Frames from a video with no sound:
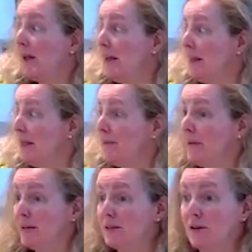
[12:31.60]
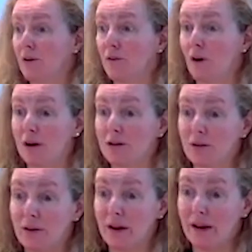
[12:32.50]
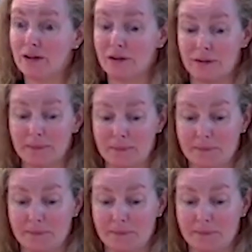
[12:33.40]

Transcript: in the midst of God's creation.